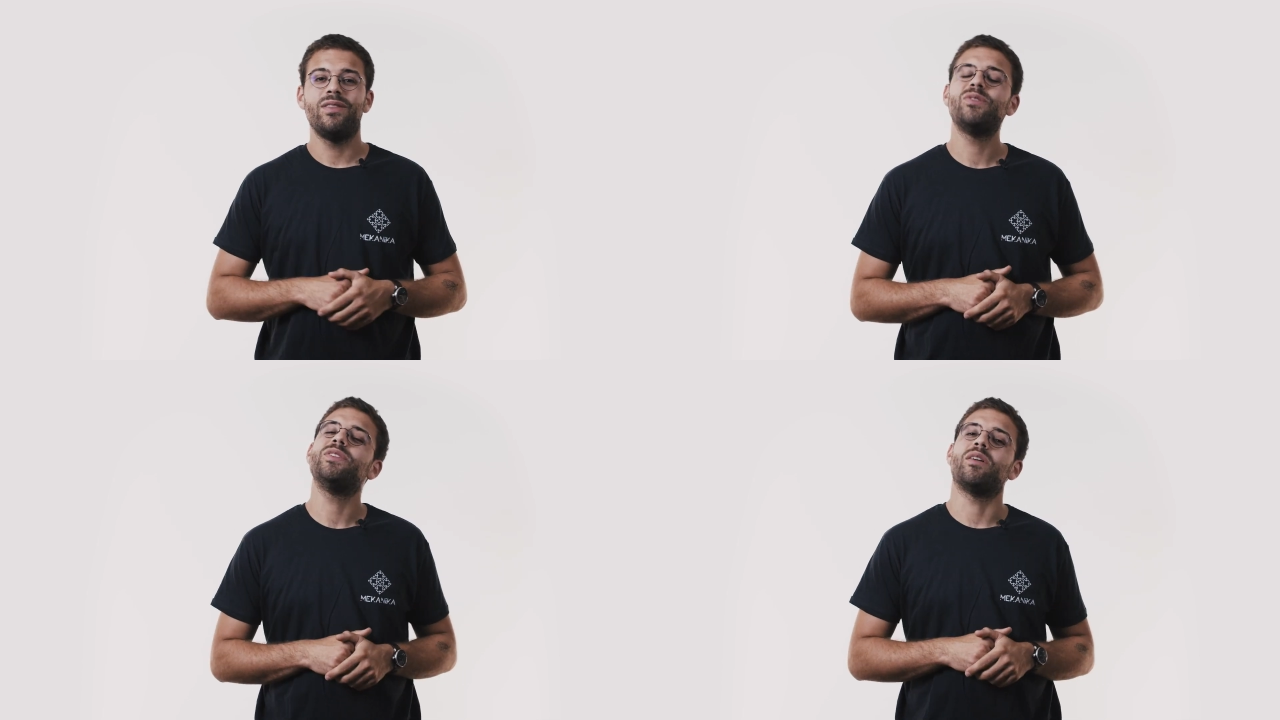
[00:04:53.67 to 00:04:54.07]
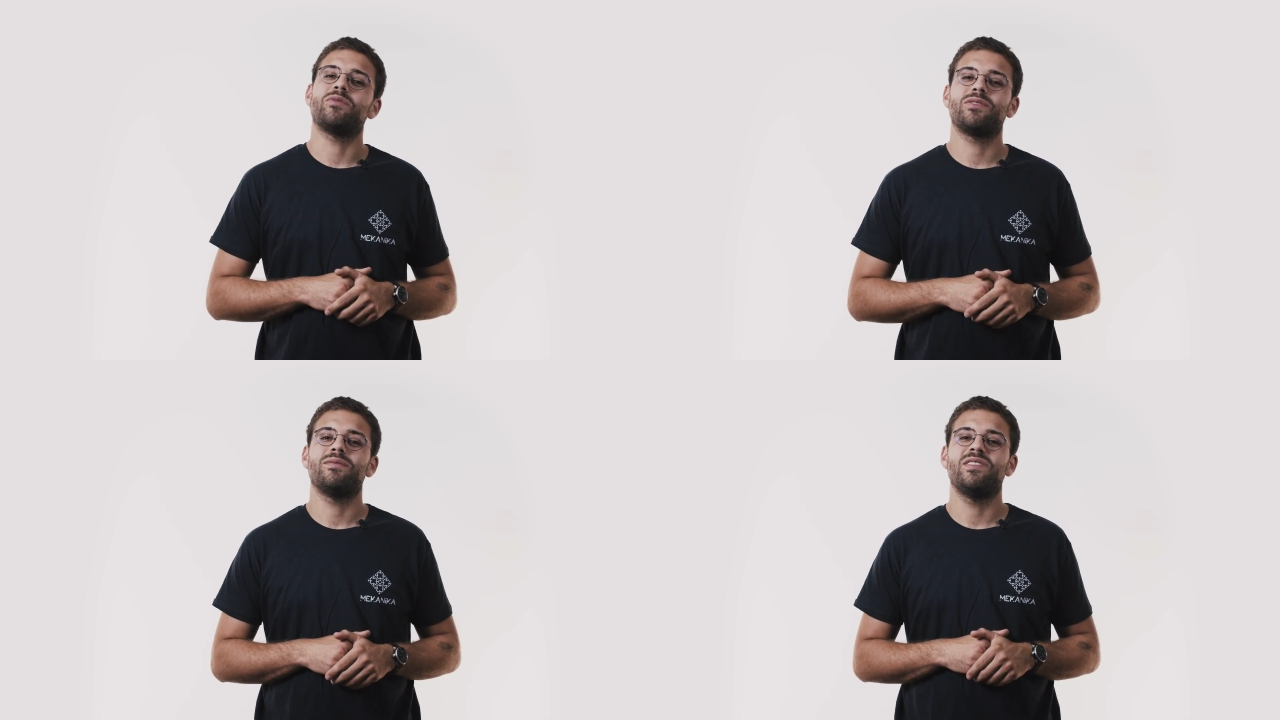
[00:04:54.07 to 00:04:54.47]
no
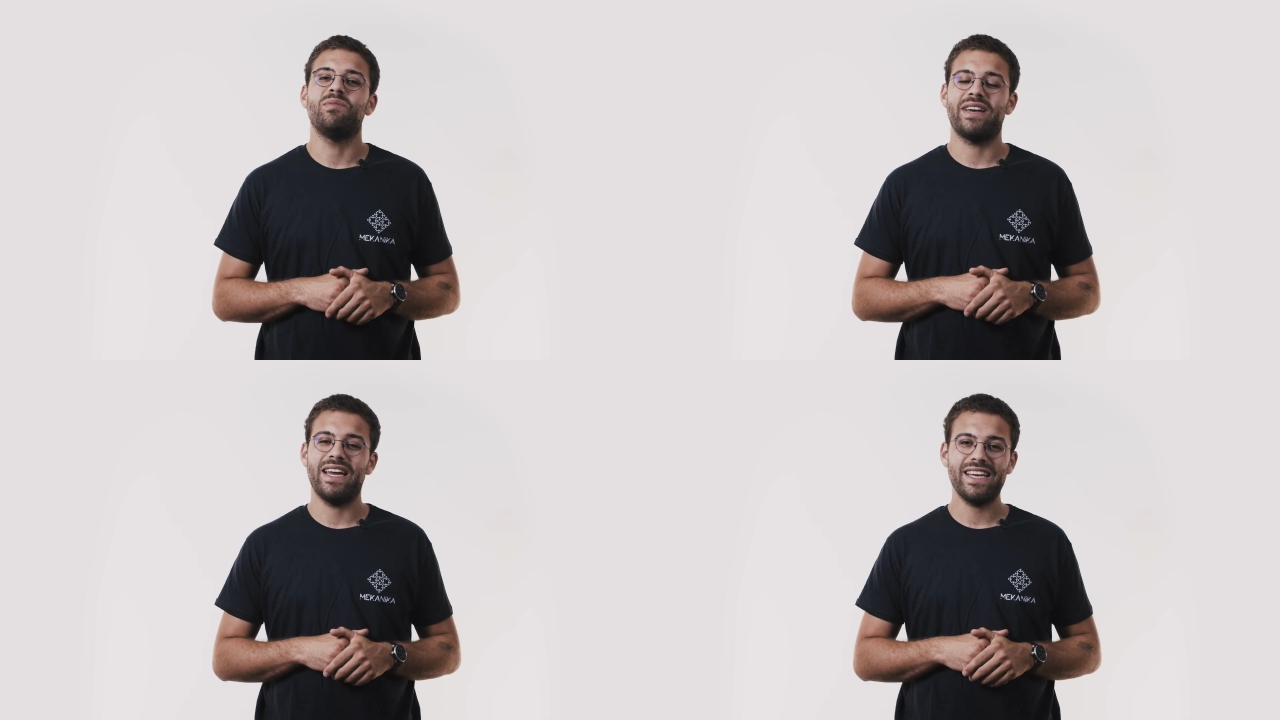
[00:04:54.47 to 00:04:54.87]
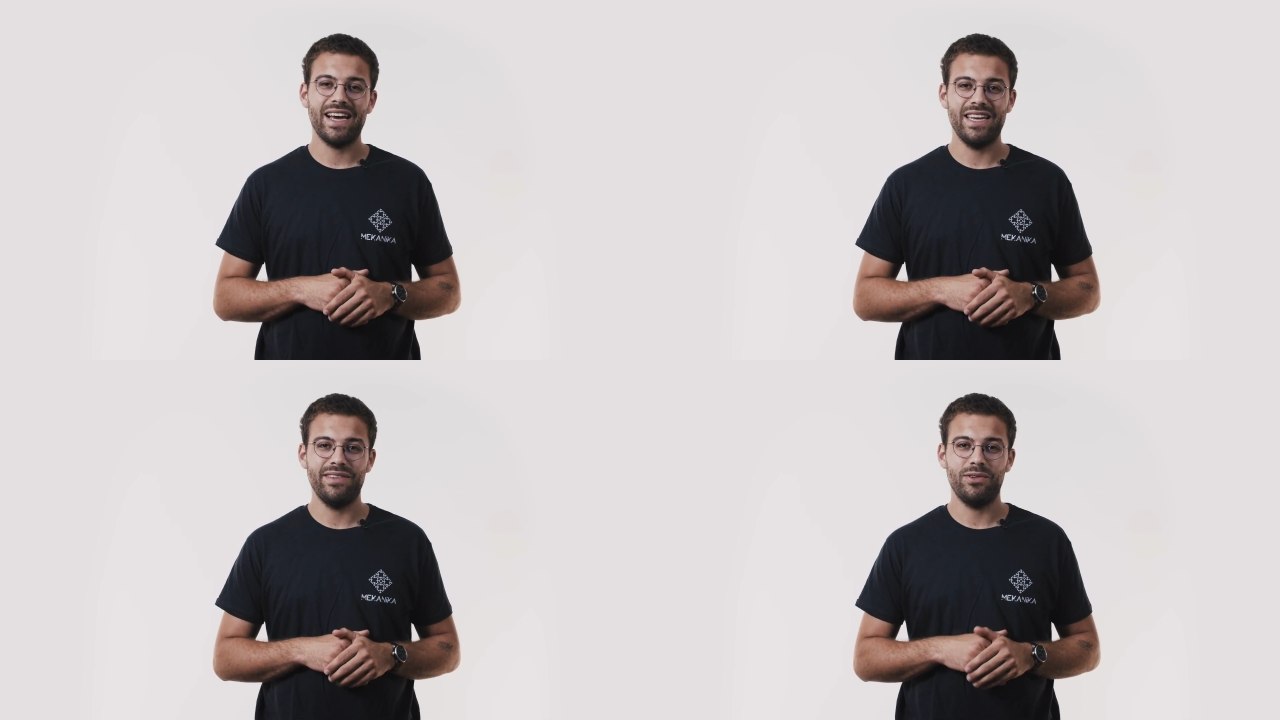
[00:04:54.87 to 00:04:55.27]
doubt, the
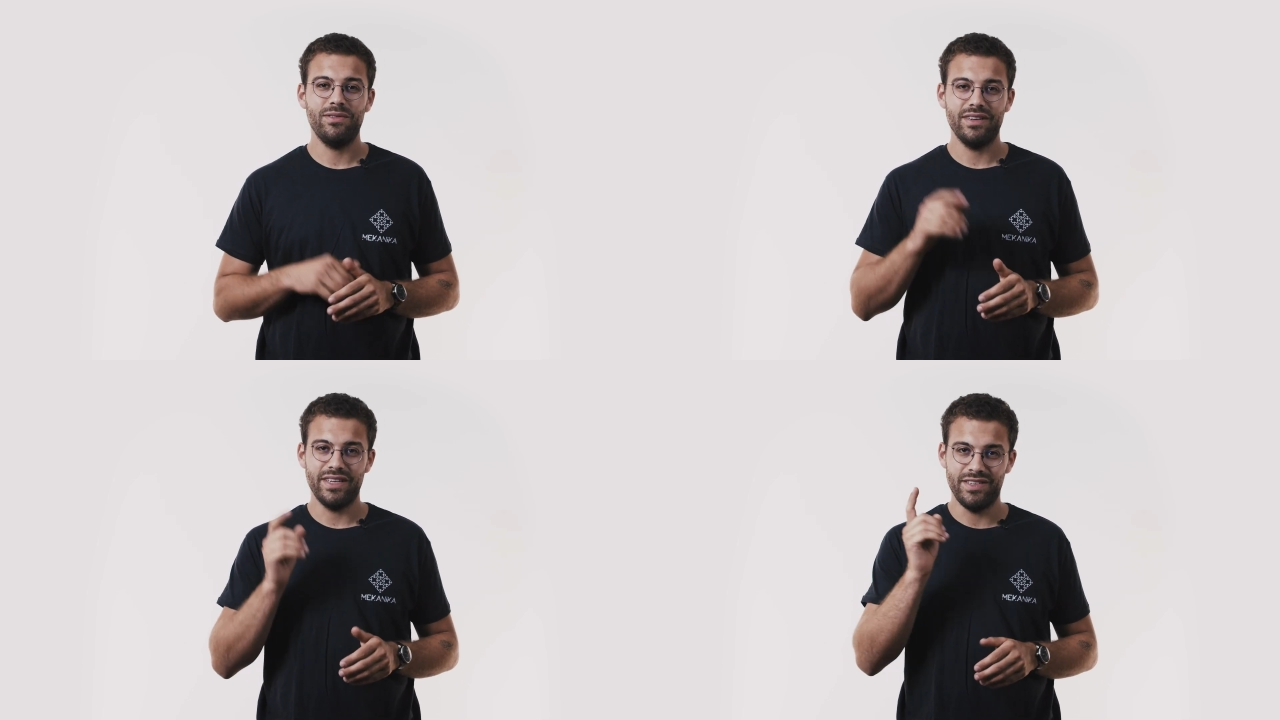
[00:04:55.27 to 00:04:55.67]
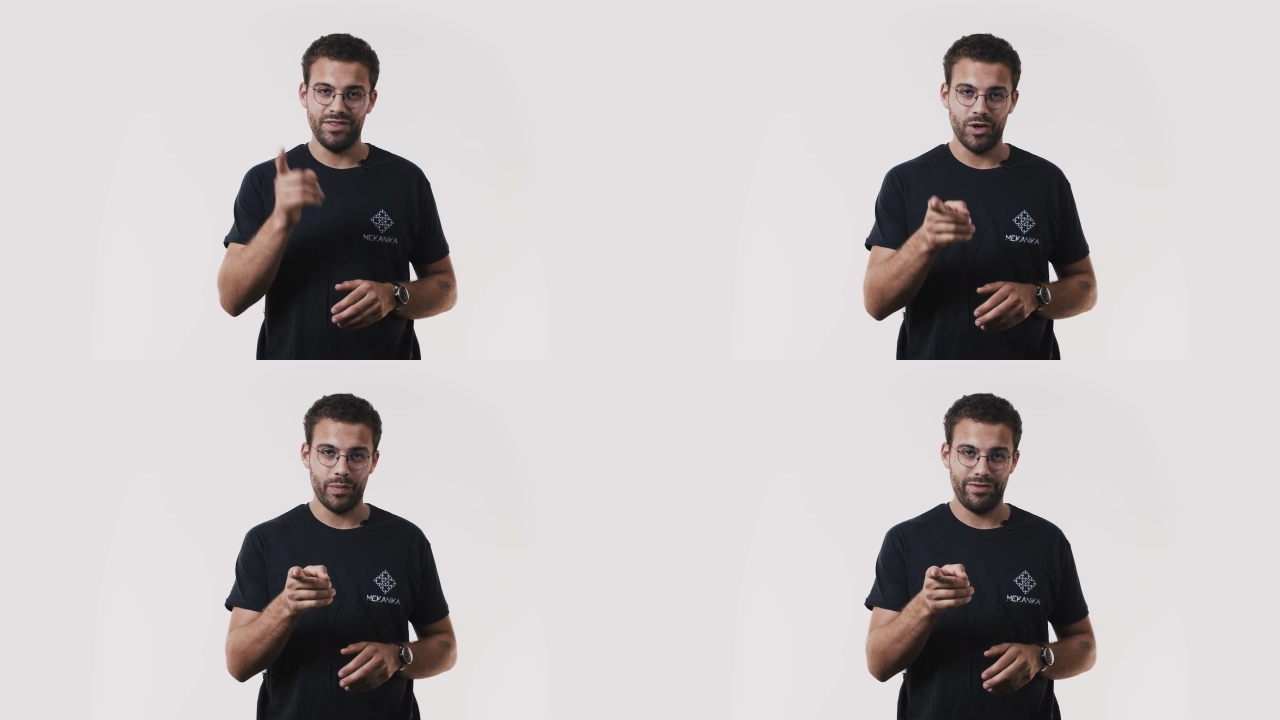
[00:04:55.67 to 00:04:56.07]
Mekanika EVO
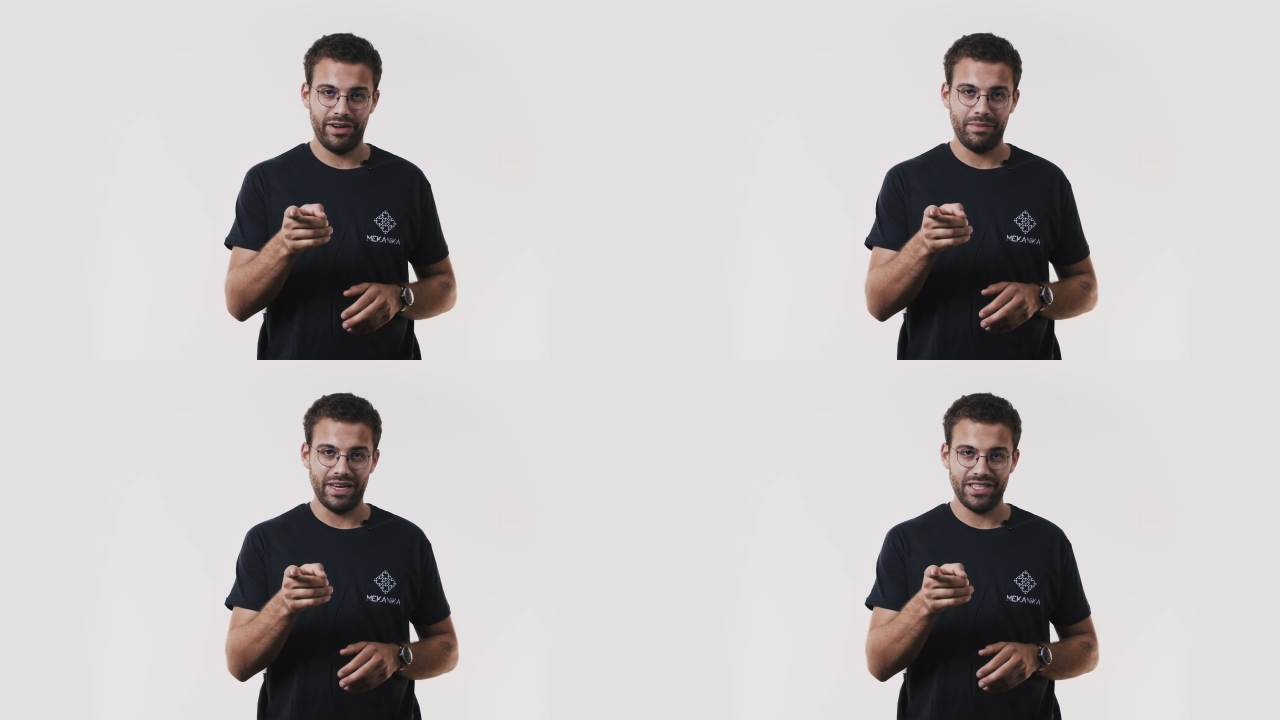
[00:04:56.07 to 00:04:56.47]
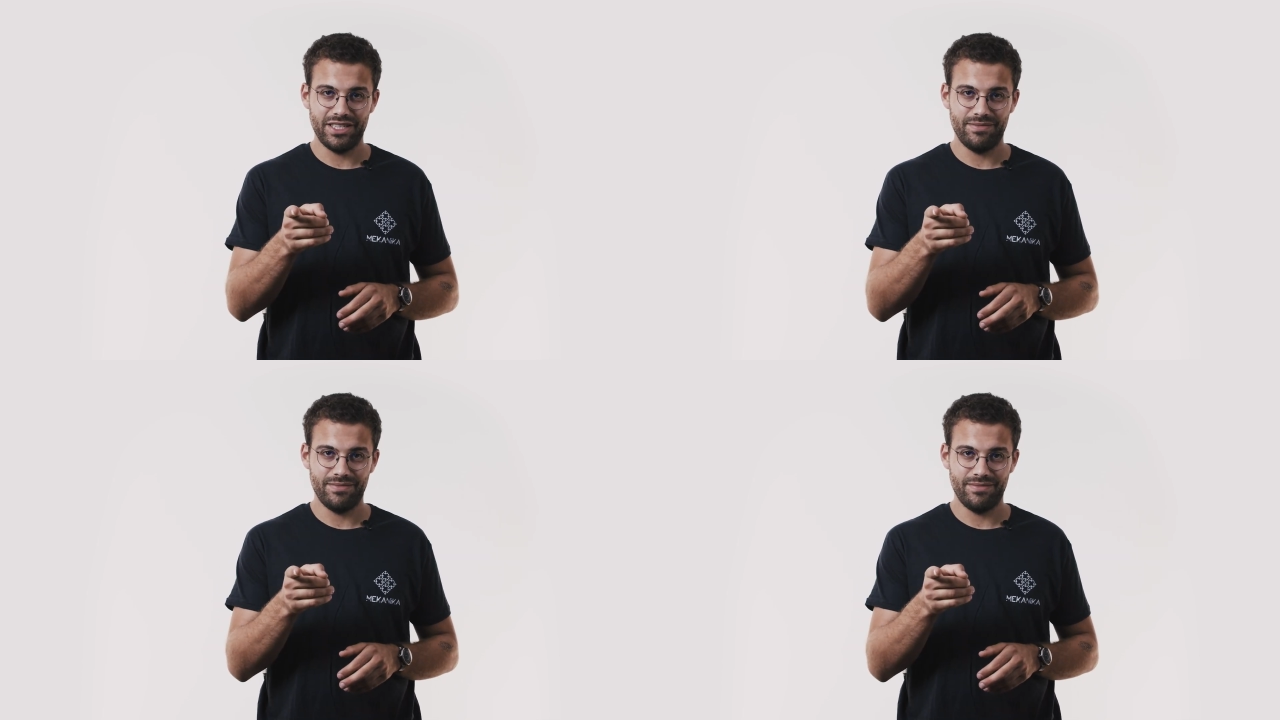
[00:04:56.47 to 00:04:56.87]
is your perfect match.